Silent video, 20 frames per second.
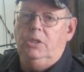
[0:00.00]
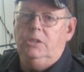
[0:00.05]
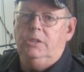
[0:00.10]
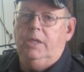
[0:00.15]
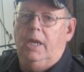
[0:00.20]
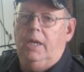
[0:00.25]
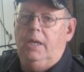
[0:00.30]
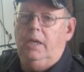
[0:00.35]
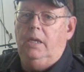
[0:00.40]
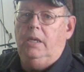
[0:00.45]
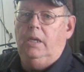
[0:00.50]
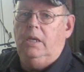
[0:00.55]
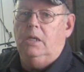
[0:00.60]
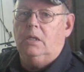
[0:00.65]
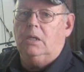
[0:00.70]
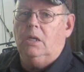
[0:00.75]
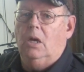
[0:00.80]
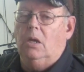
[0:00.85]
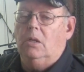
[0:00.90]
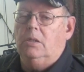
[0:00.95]
just had in
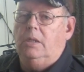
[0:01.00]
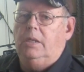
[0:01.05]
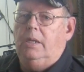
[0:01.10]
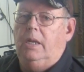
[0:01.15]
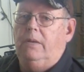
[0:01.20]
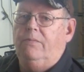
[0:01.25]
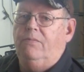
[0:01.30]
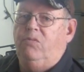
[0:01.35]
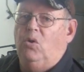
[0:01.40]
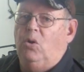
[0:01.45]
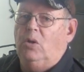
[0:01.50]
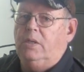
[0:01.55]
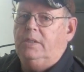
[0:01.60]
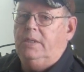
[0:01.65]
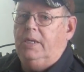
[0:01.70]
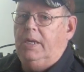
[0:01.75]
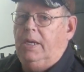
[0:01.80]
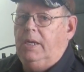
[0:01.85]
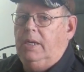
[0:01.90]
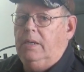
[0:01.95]
here called an
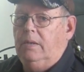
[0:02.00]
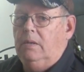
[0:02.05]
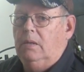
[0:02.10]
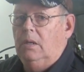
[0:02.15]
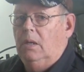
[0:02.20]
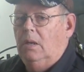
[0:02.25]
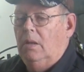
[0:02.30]
N14.